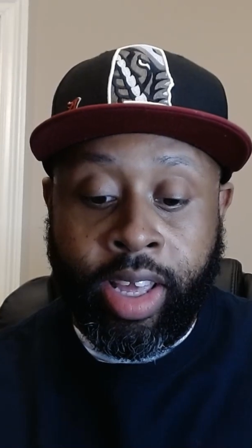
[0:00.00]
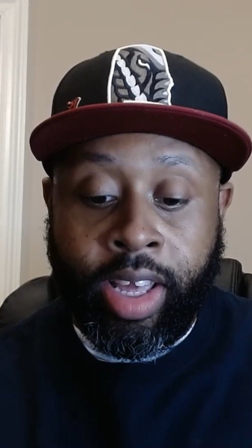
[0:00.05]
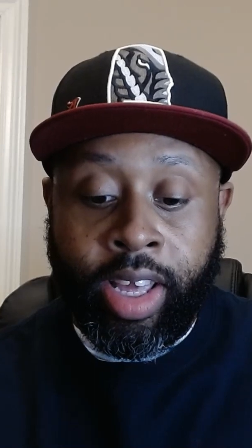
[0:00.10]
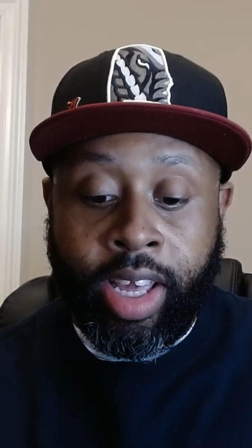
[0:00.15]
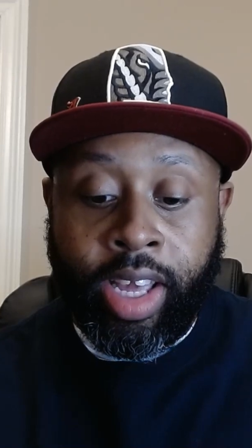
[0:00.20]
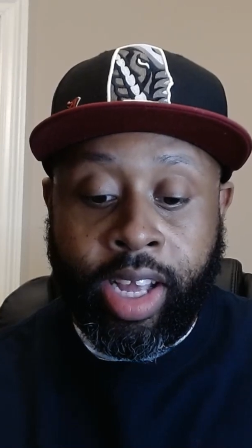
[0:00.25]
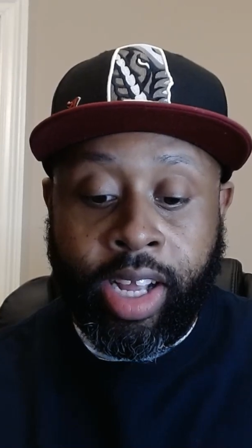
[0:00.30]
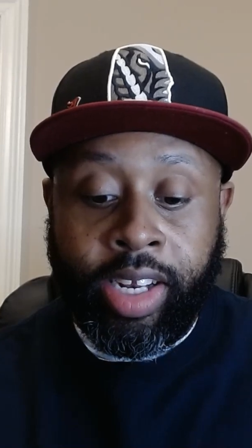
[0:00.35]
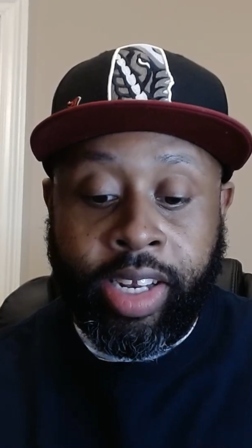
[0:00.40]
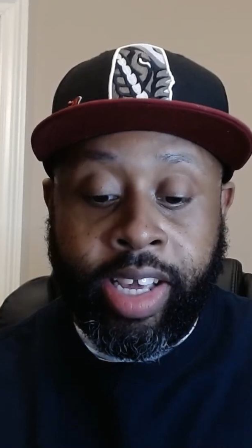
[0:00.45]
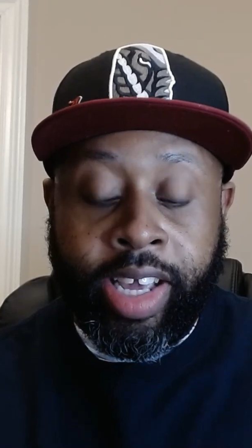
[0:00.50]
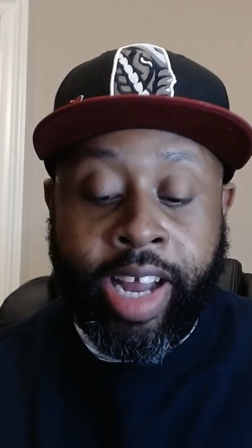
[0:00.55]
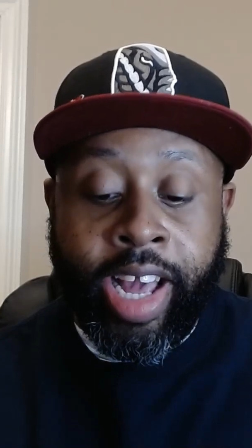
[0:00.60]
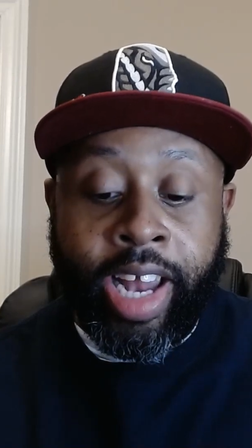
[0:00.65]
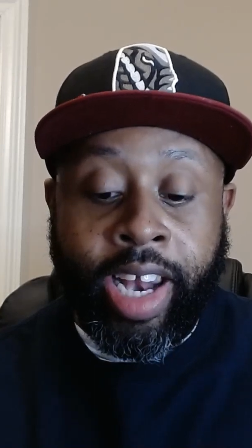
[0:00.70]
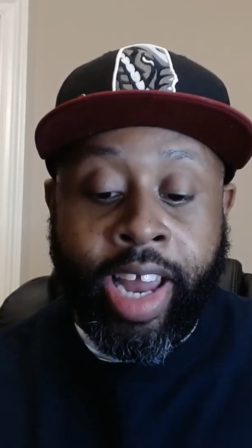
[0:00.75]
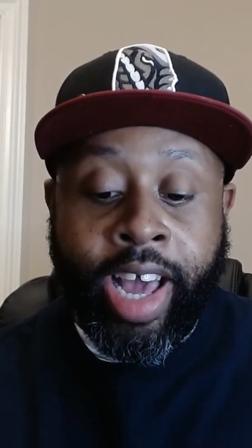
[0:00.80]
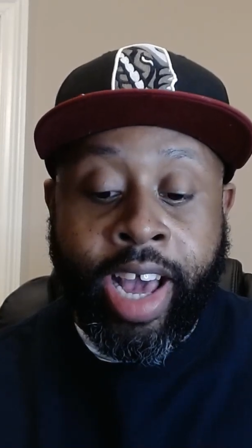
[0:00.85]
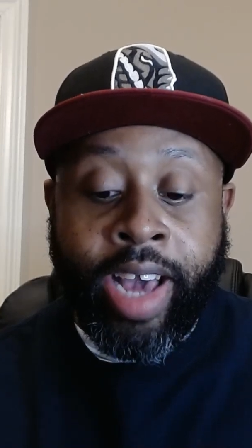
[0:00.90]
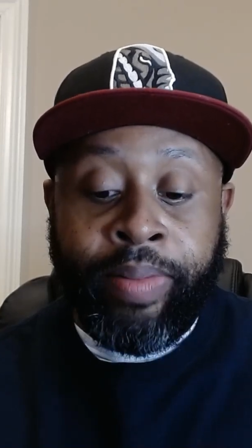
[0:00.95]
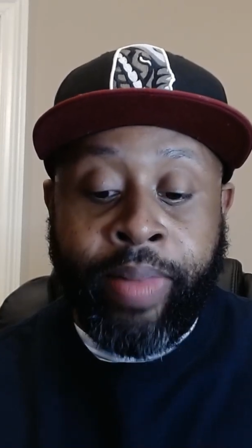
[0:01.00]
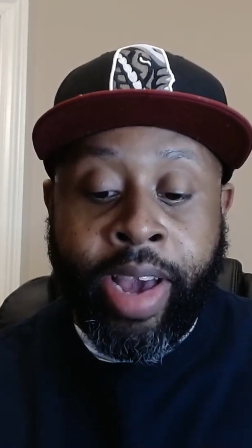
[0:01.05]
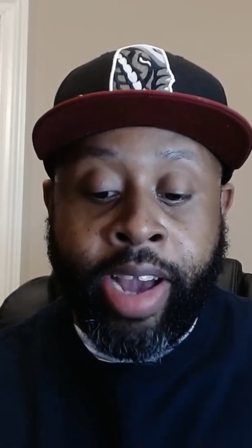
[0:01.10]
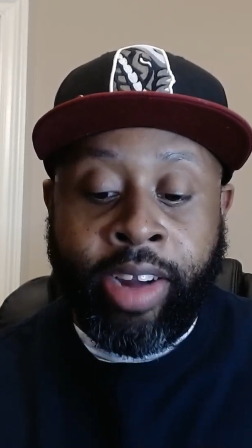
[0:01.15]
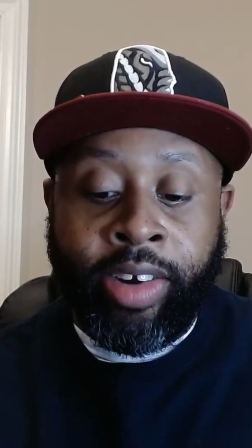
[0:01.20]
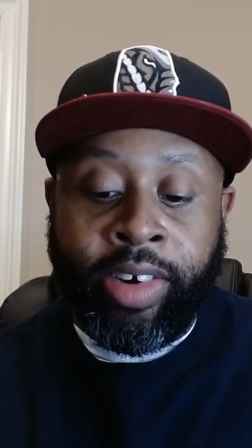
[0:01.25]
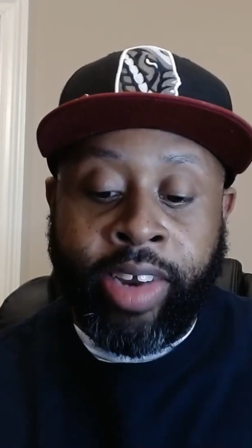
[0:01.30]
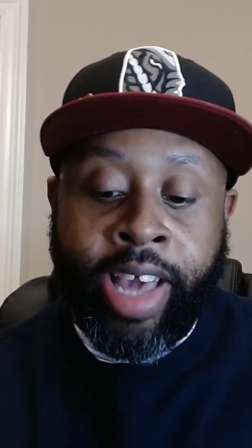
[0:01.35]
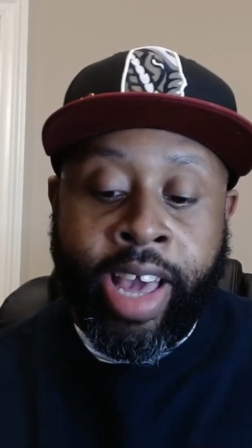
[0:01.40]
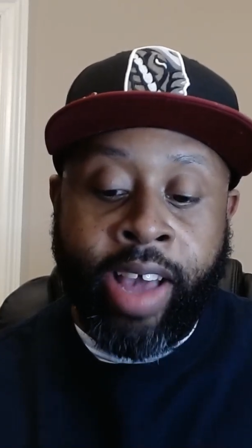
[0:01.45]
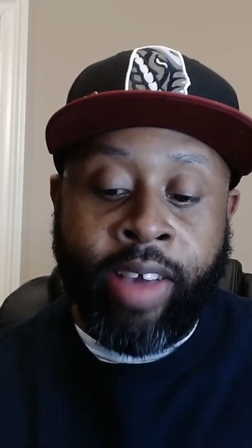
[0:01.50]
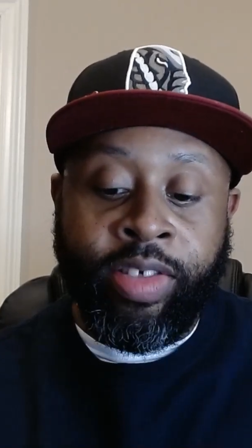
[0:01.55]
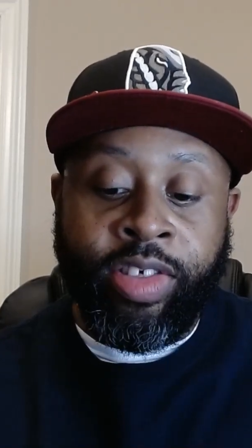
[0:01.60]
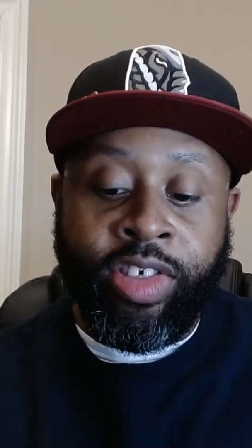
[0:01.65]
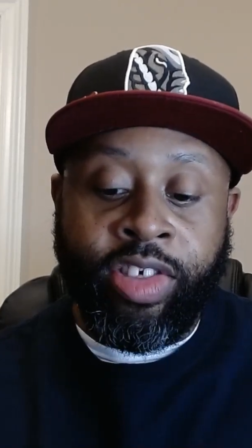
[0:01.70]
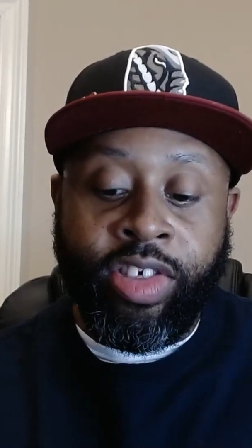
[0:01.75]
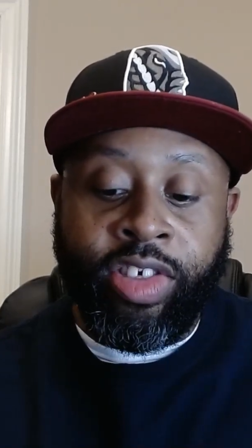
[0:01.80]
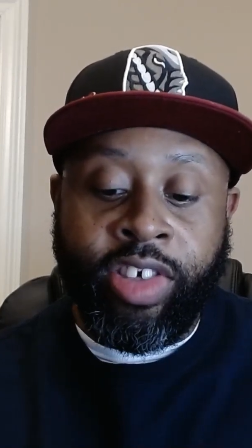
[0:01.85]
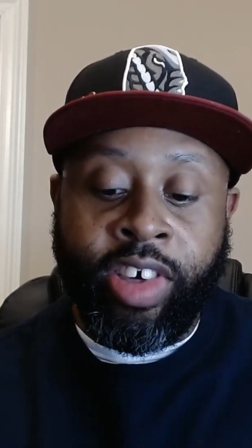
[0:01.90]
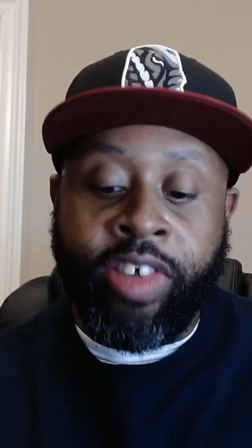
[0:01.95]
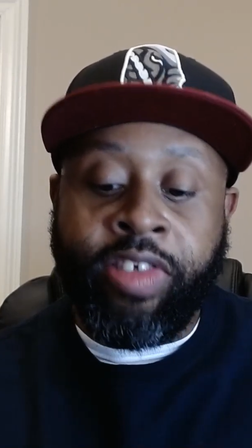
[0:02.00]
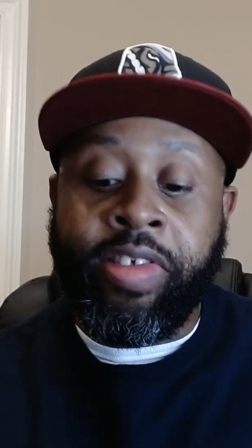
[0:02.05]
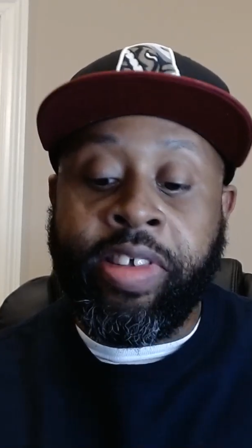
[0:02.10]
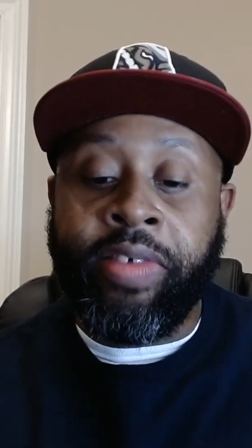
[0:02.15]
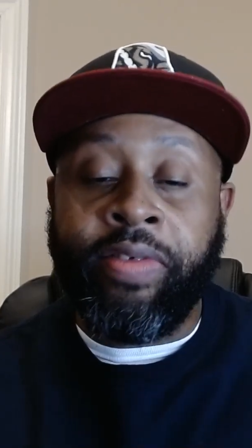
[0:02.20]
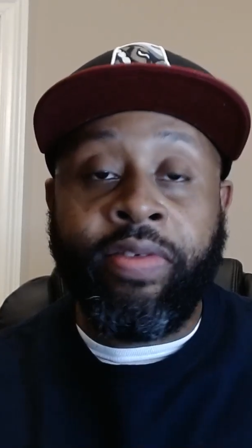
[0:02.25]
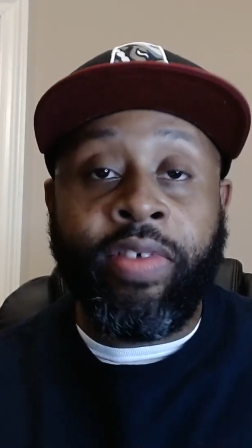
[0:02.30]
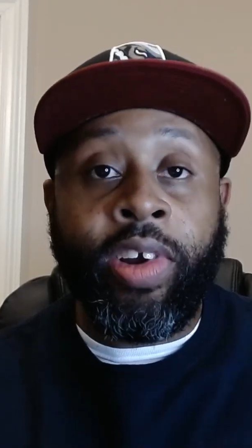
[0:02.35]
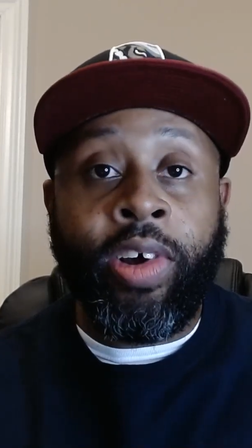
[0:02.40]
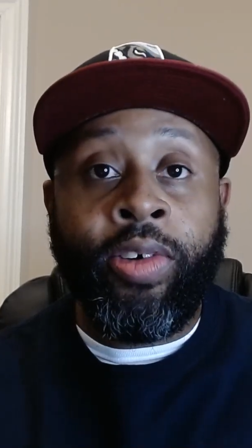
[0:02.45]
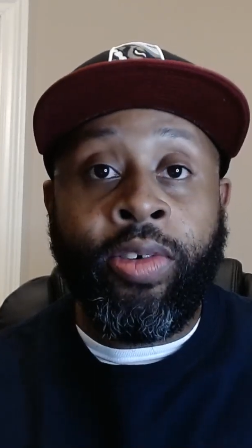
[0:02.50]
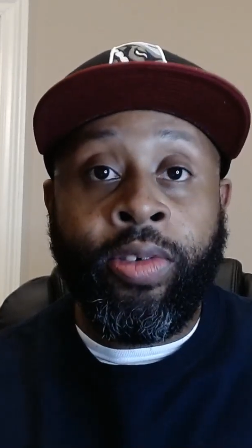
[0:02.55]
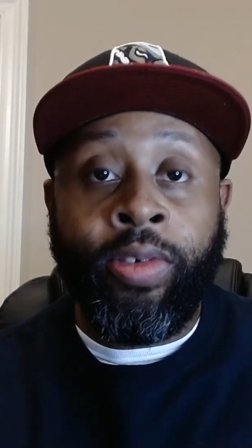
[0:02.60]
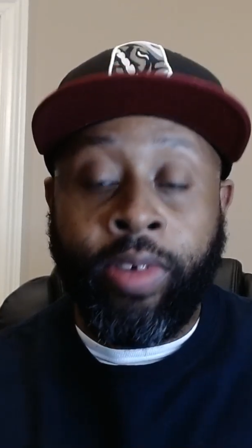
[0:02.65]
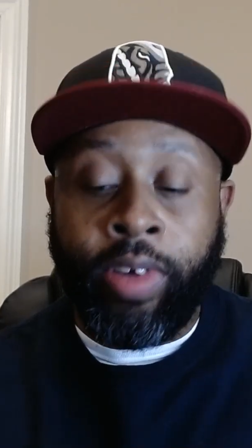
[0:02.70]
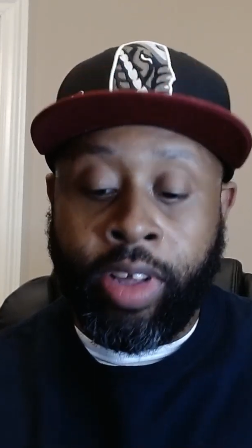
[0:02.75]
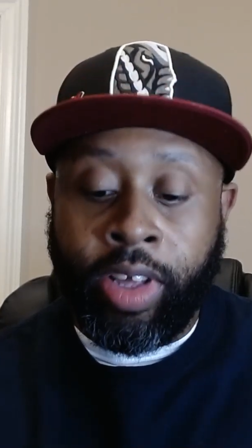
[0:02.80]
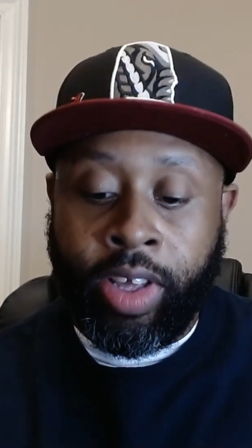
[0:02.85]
Then at linebacker, they have Justin Flowe,